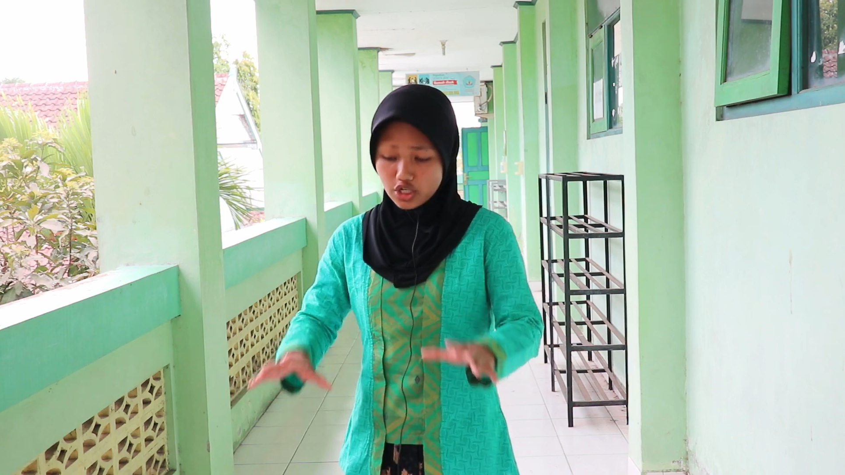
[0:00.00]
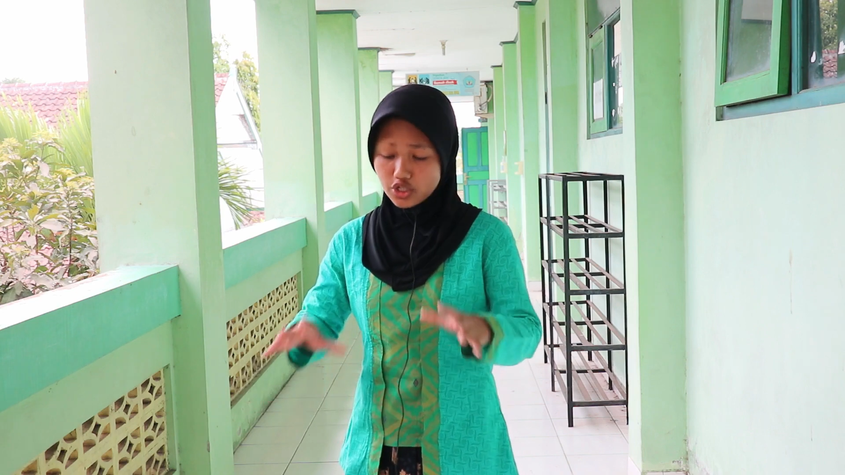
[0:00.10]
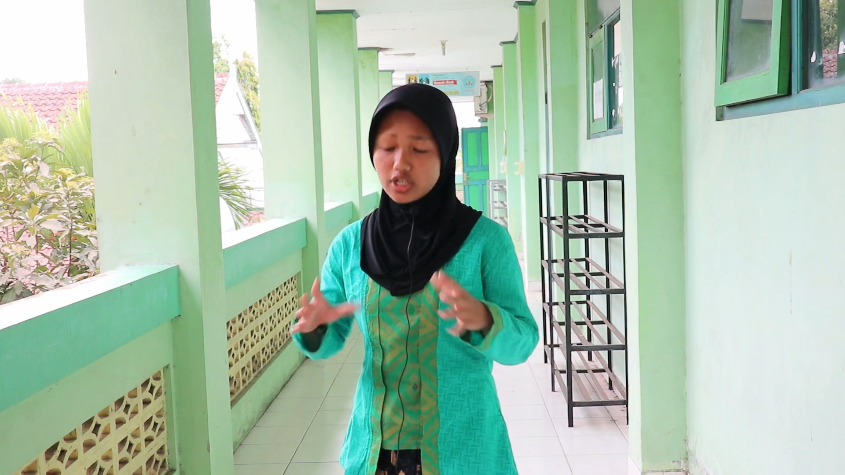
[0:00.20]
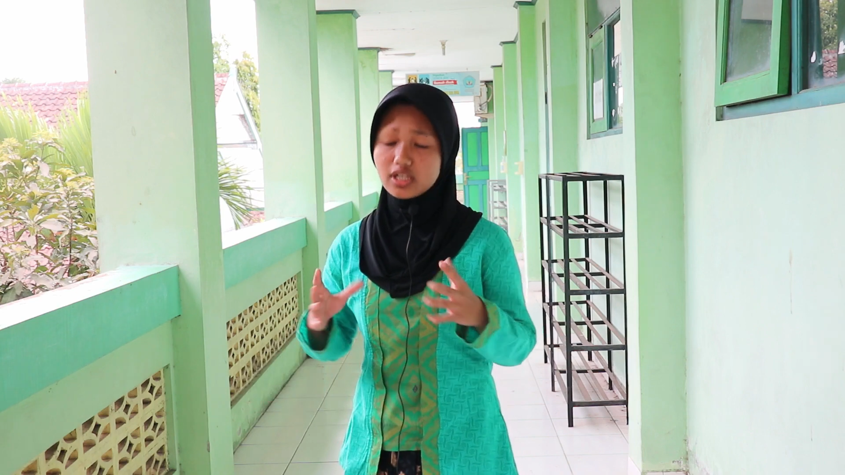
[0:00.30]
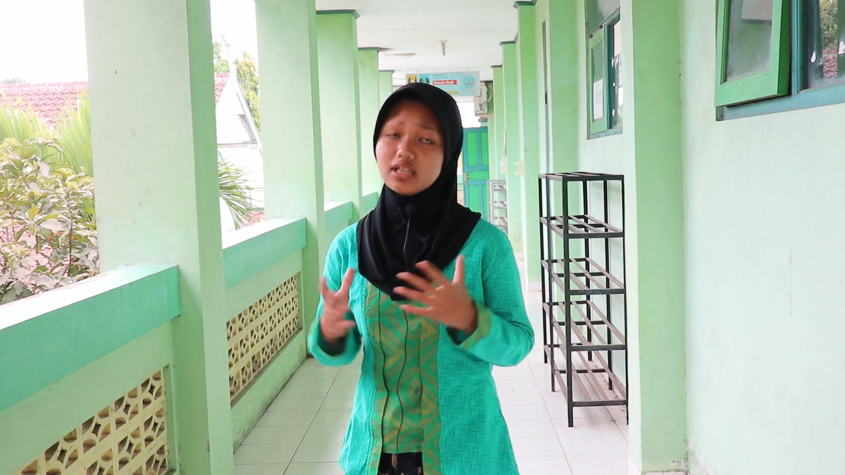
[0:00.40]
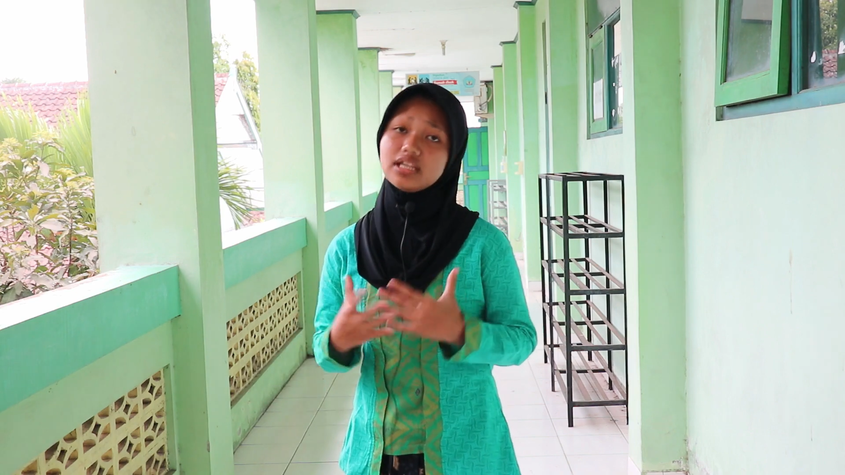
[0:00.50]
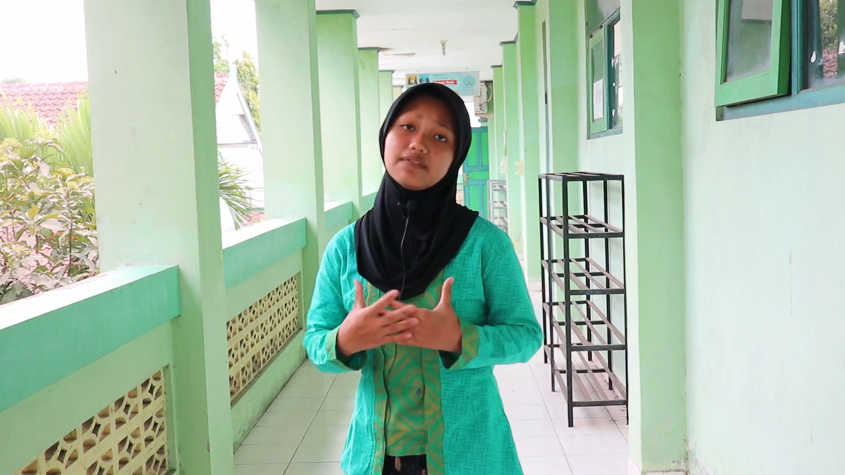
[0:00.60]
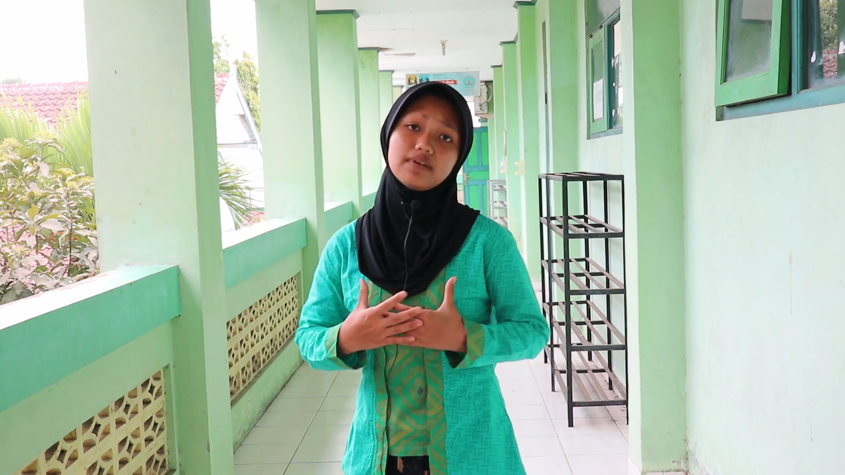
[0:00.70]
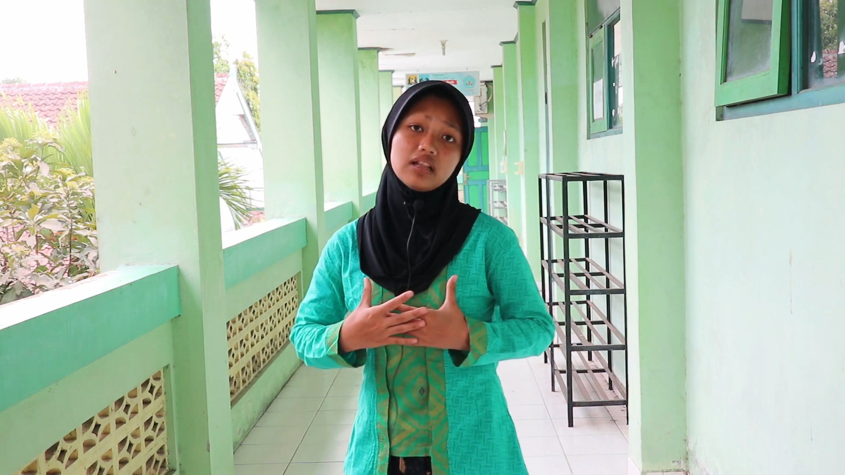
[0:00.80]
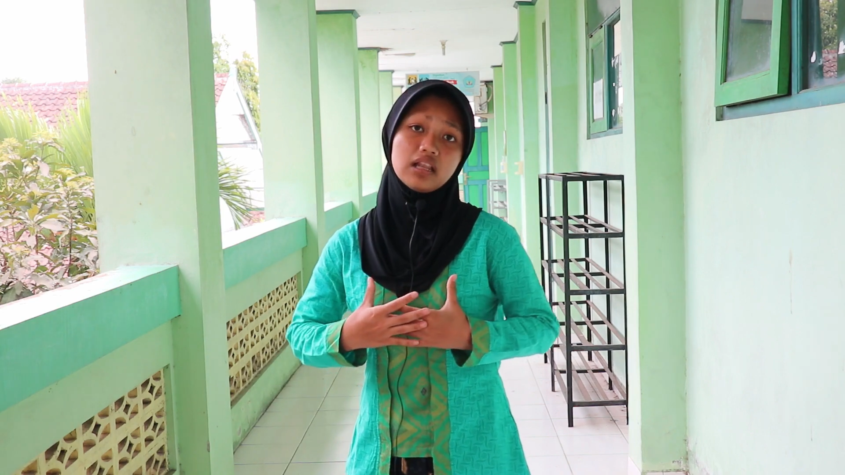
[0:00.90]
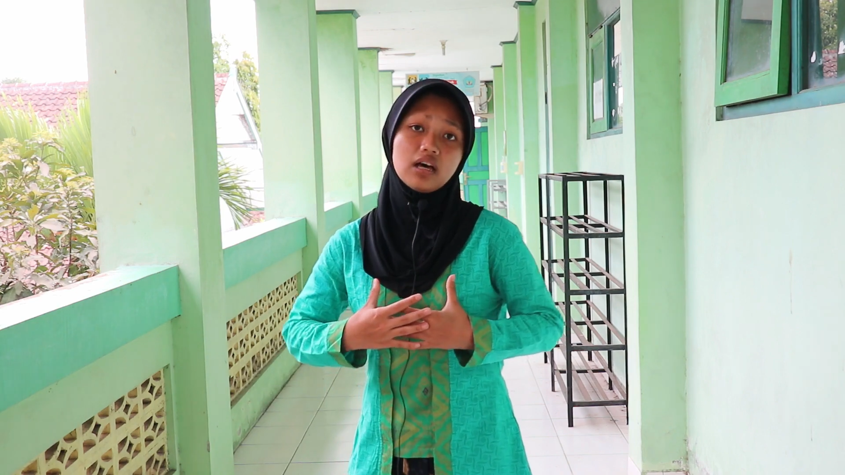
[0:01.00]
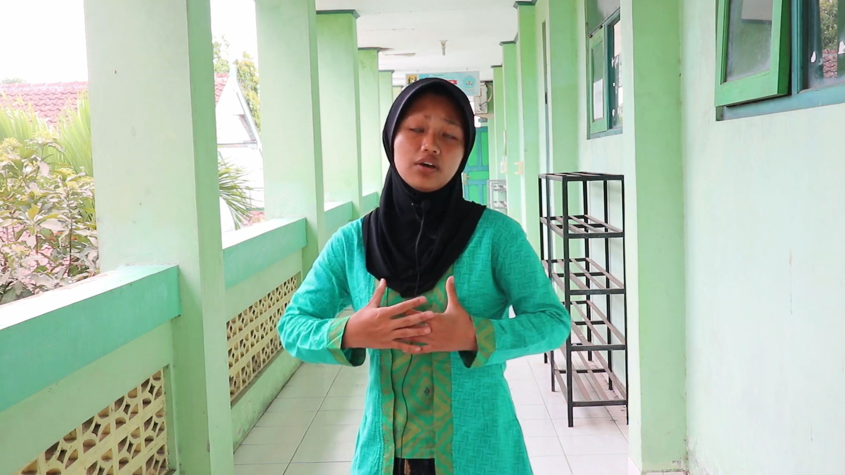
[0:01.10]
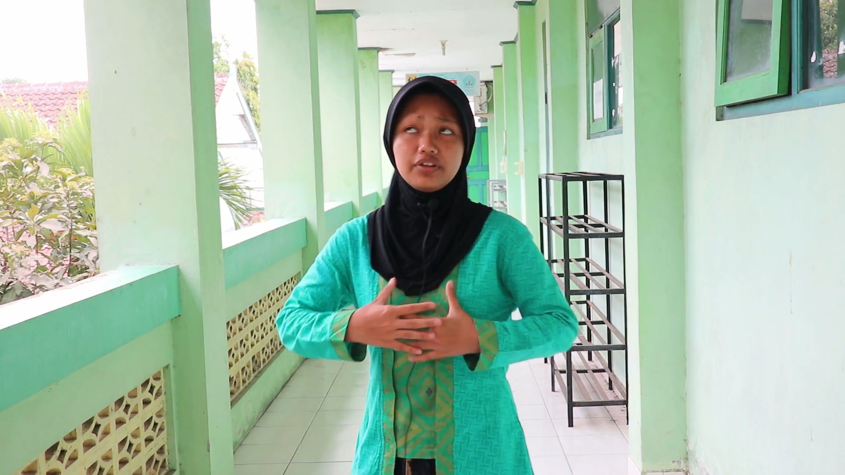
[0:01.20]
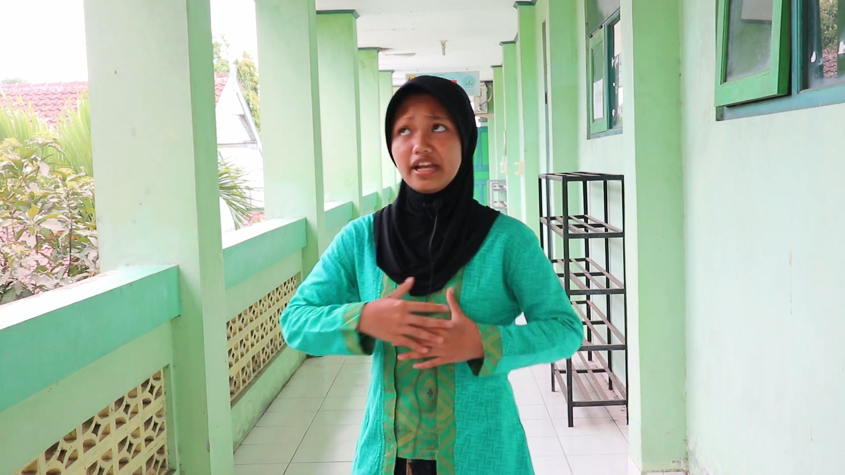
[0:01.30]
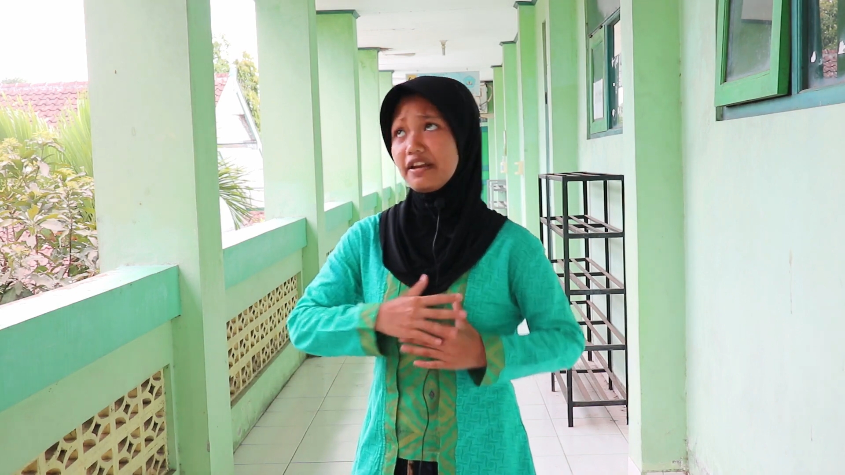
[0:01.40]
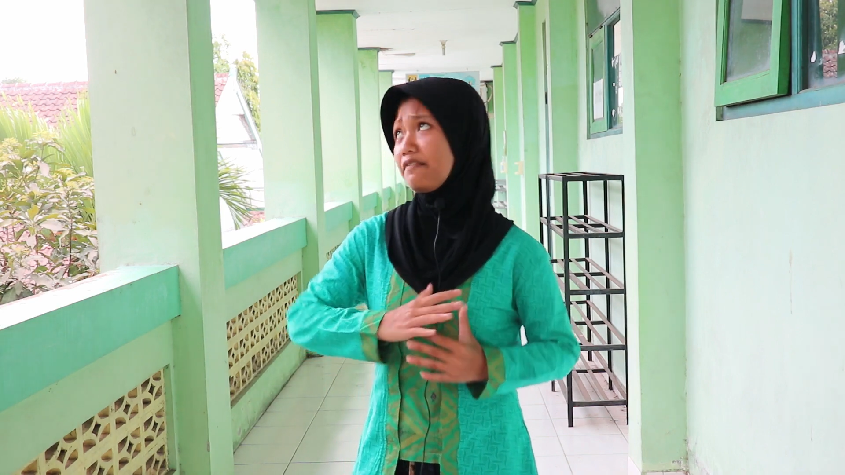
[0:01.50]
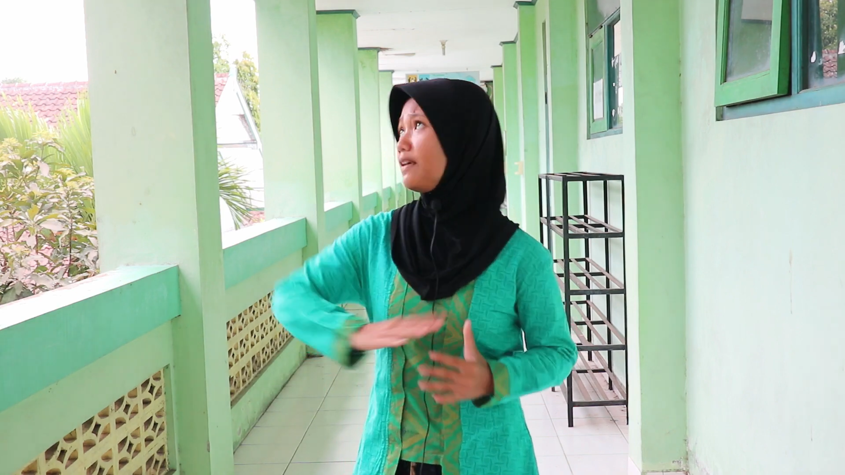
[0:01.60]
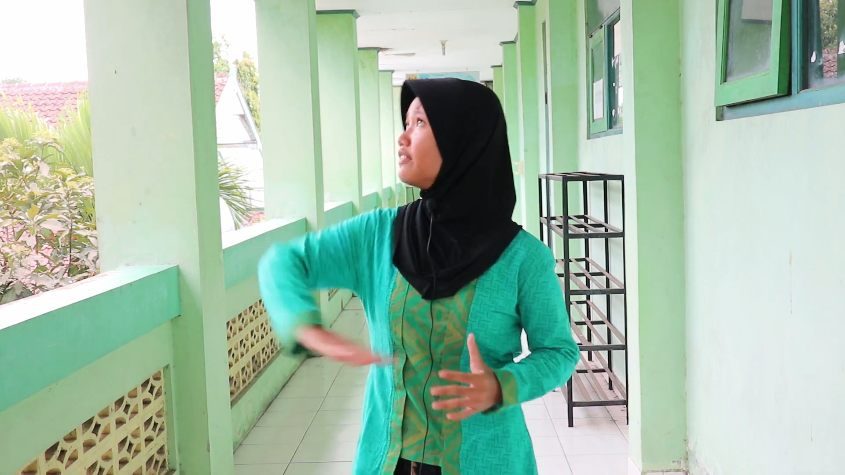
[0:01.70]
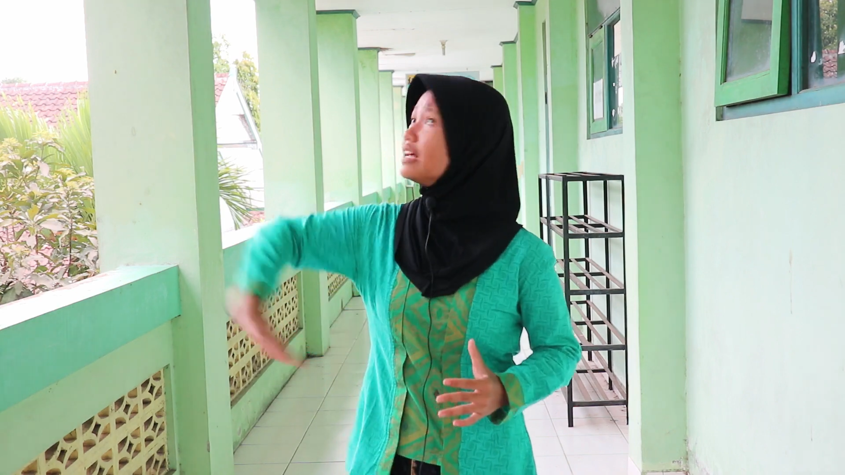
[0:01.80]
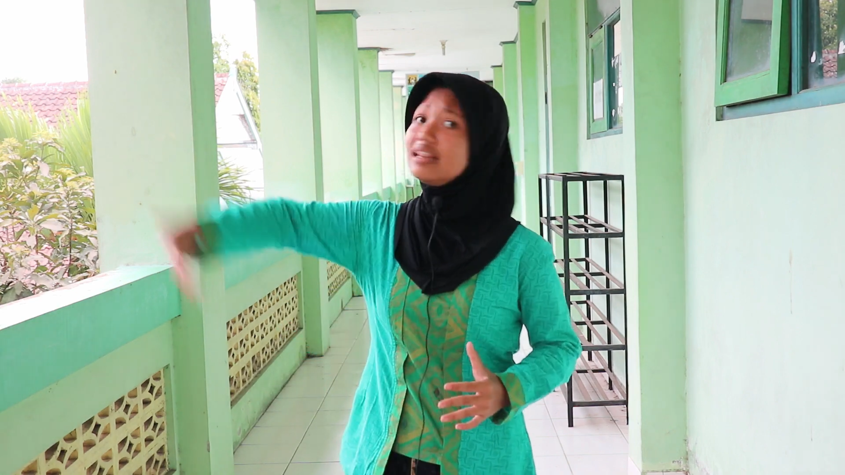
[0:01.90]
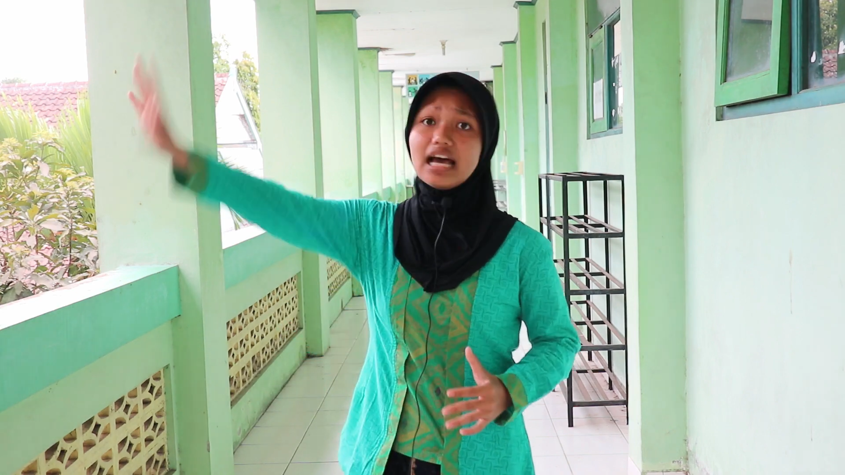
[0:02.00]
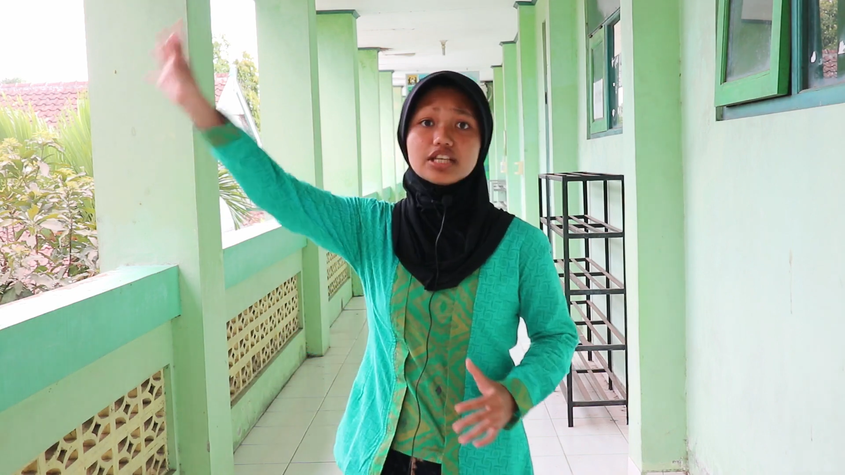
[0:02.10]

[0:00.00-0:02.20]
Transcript: She lived alone in a very